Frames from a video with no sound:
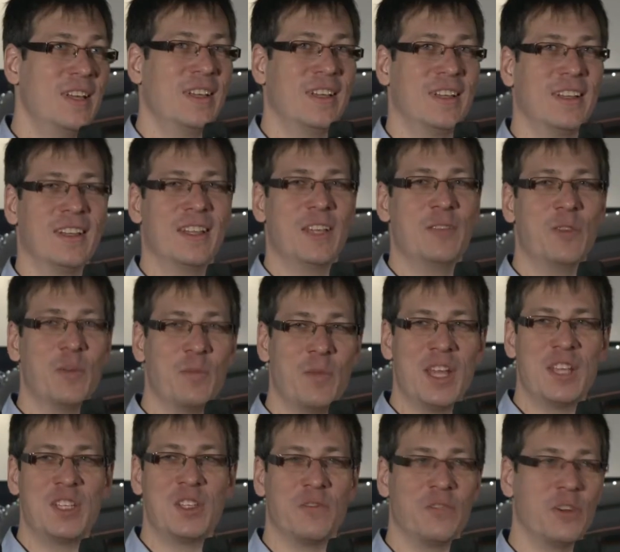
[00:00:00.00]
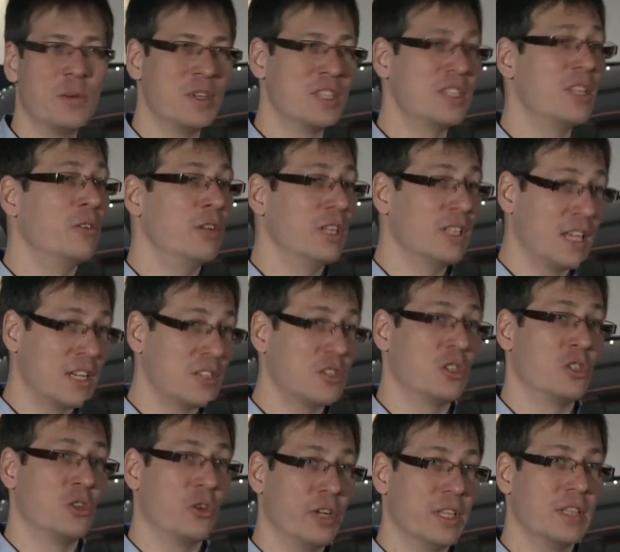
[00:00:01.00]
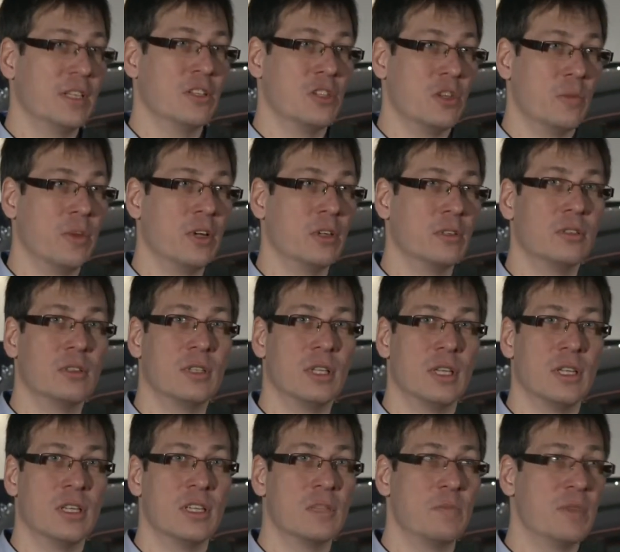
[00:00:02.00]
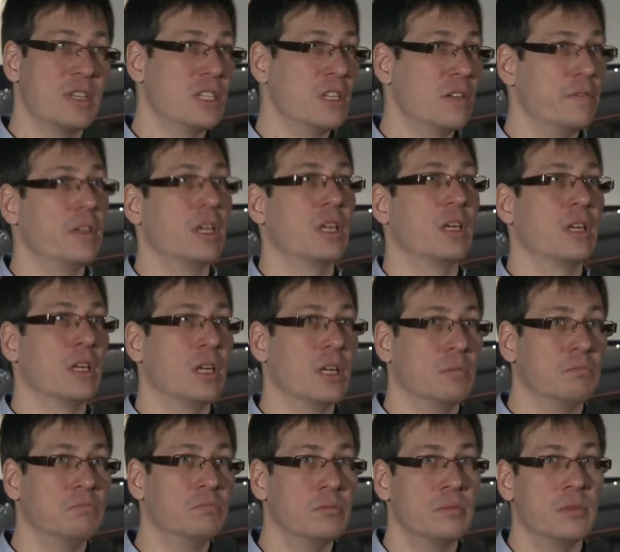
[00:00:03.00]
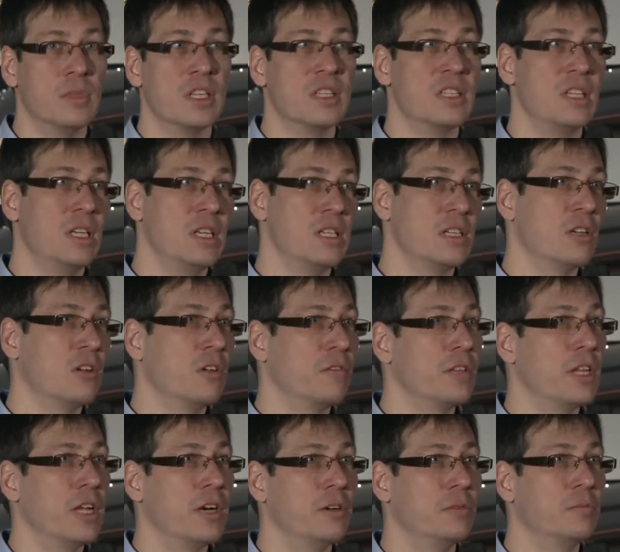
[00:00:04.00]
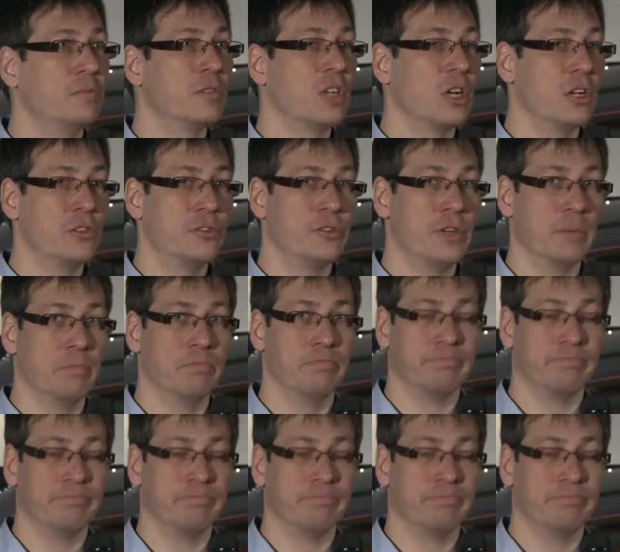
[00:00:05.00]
information from Estonian tax authorities about the specific citizen of their country.